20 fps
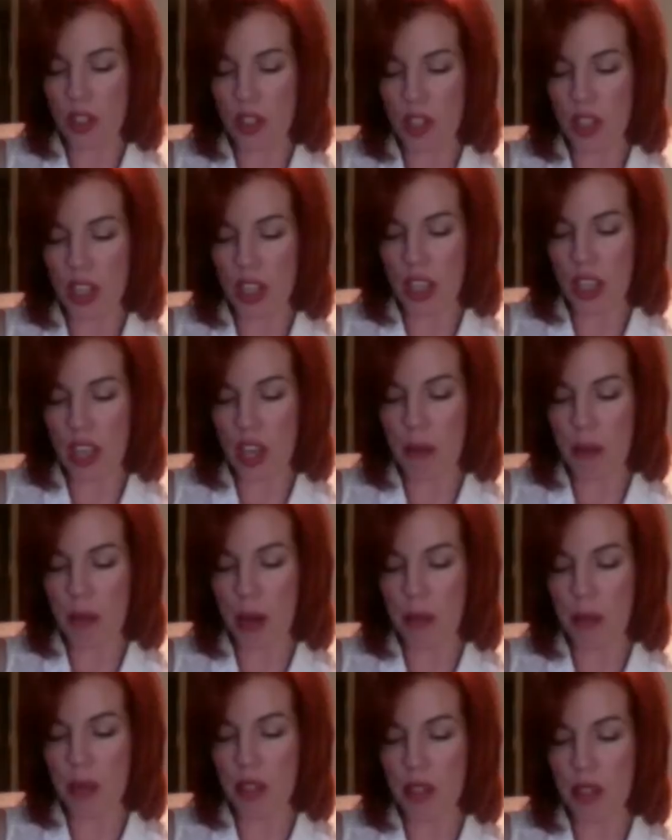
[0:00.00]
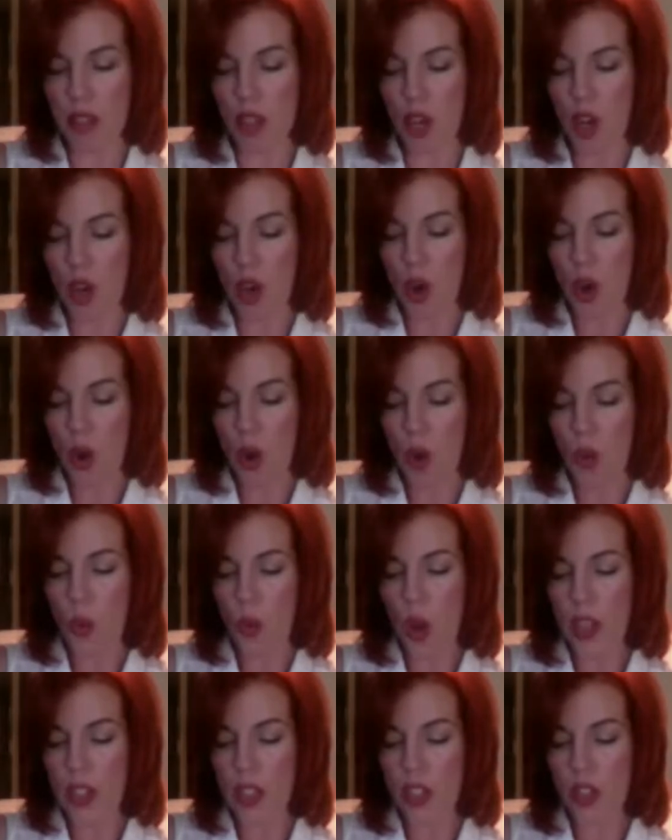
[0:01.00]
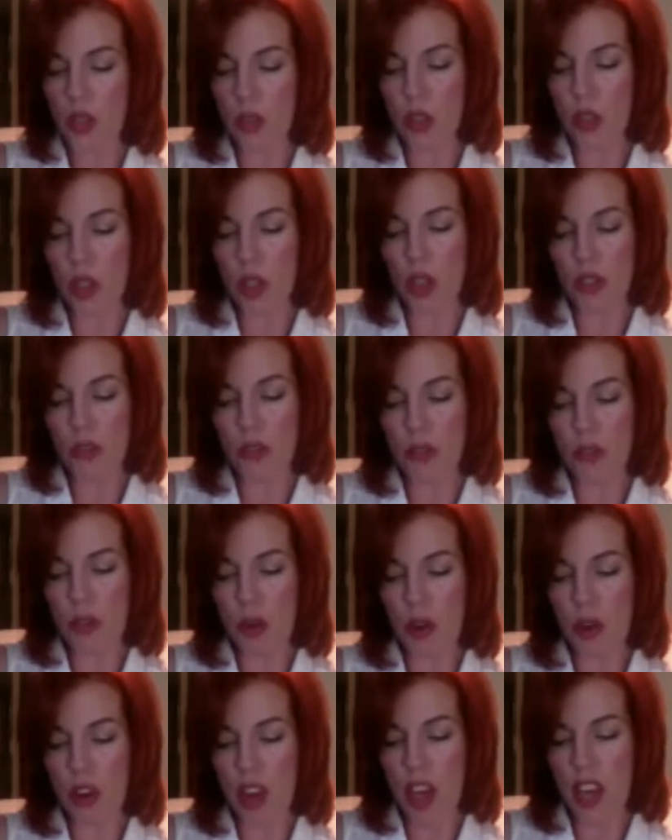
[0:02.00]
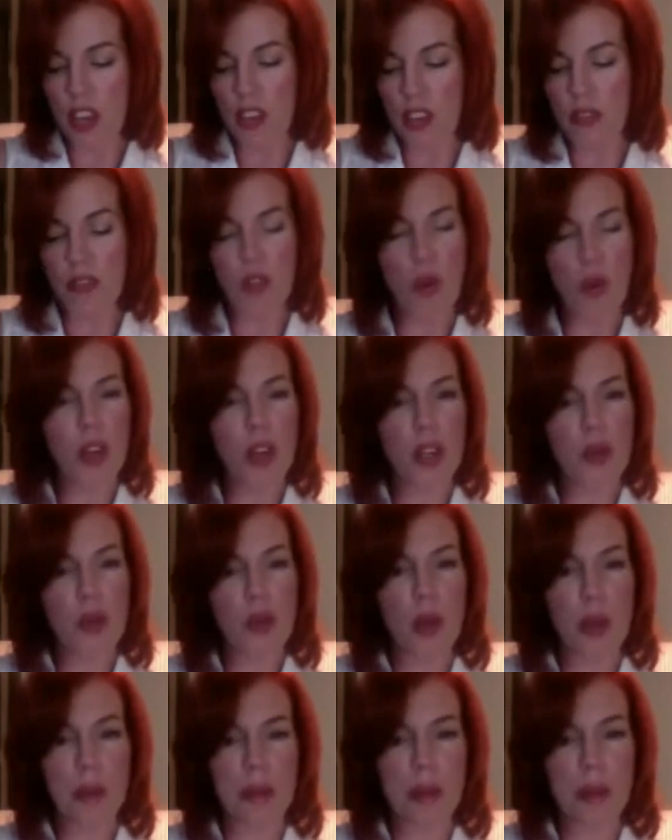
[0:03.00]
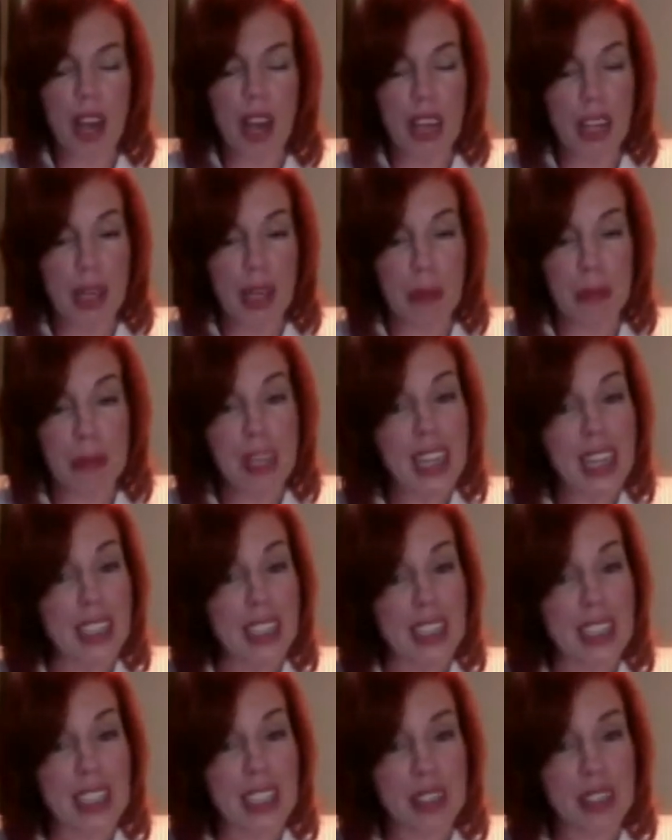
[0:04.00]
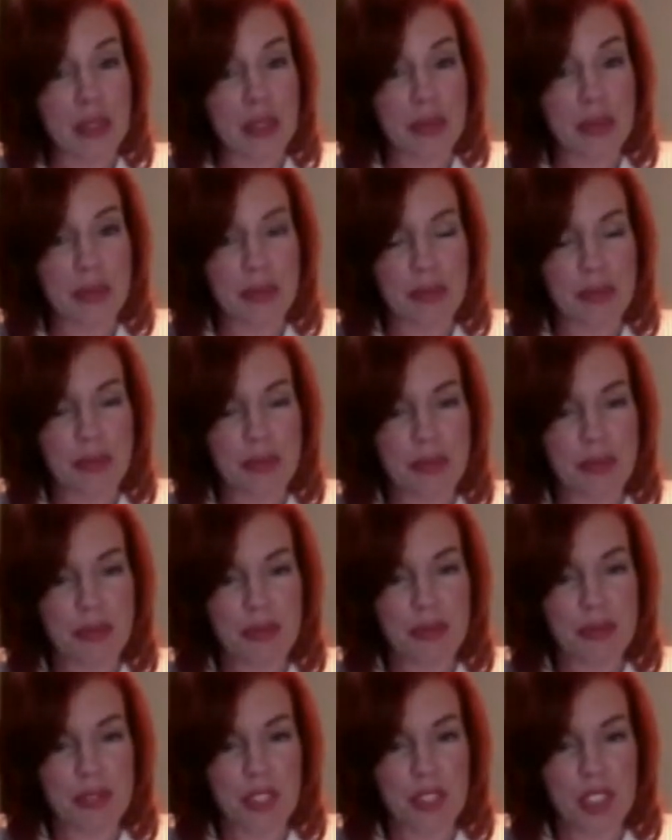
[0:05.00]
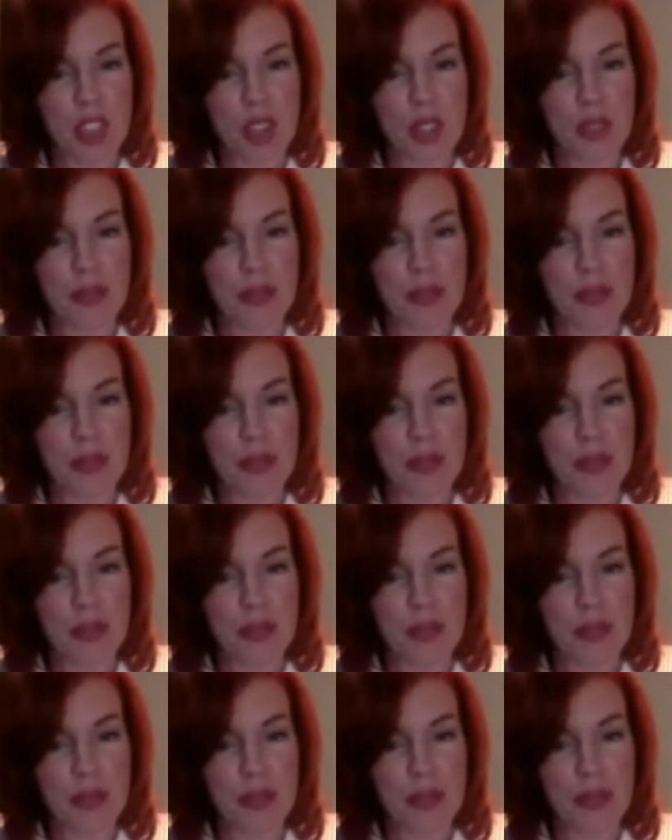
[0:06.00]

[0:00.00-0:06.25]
that came up is, what to look for and avoid when buying meat. So,